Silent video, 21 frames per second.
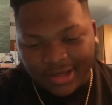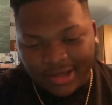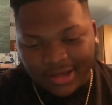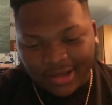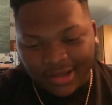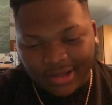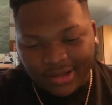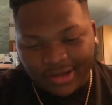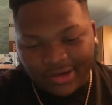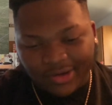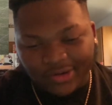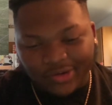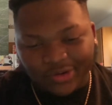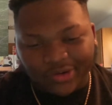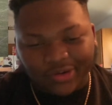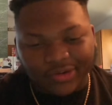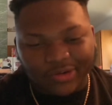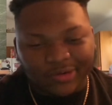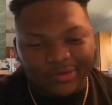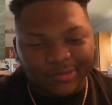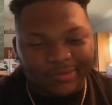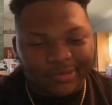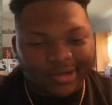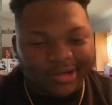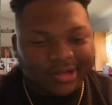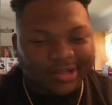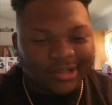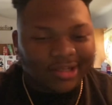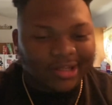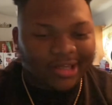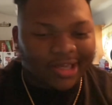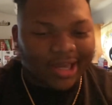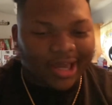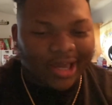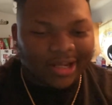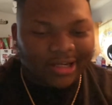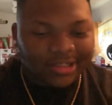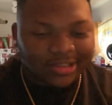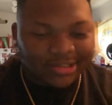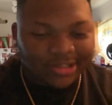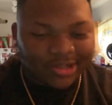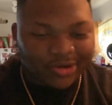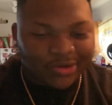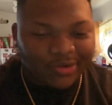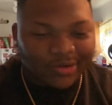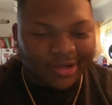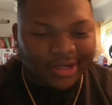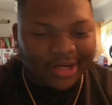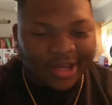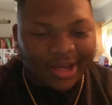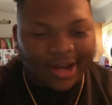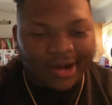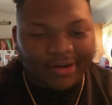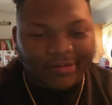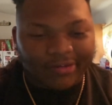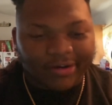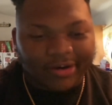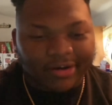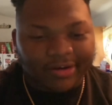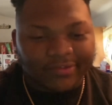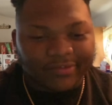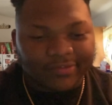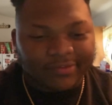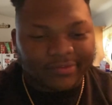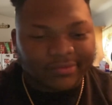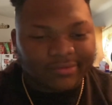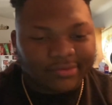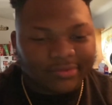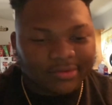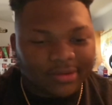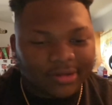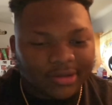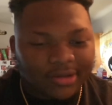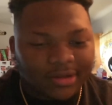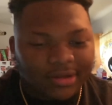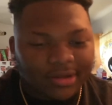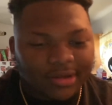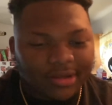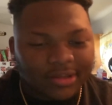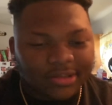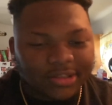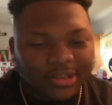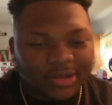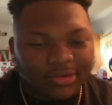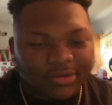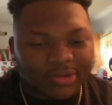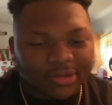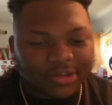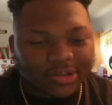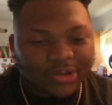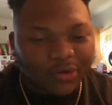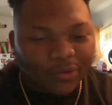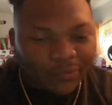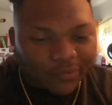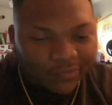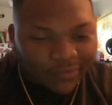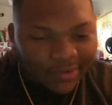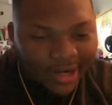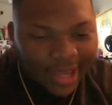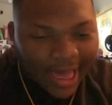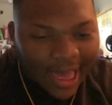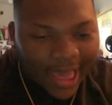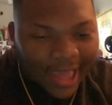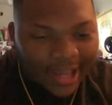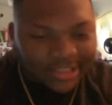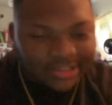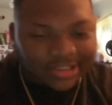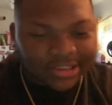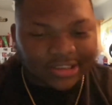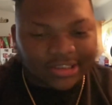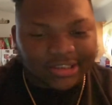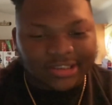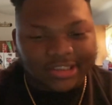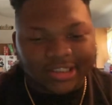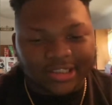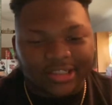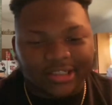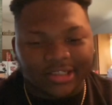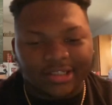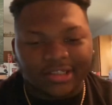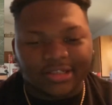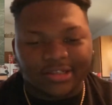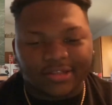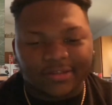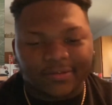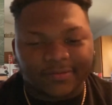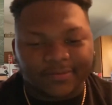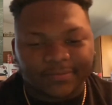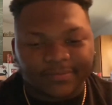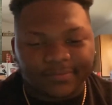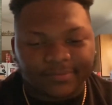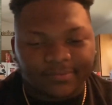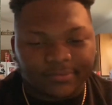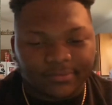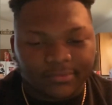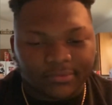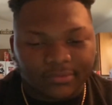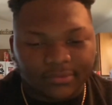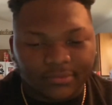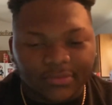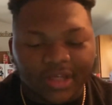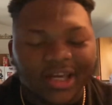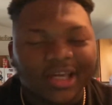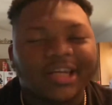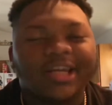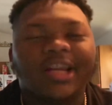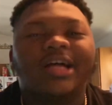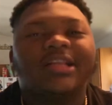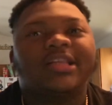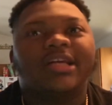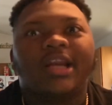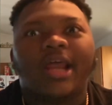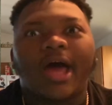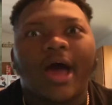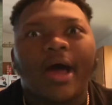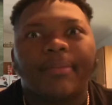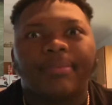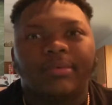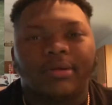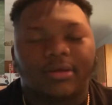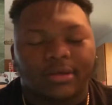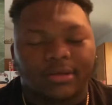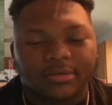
Hold on, bro. Look at this Owen ref. Just want to throw flags and shit. Ain't nothing happened.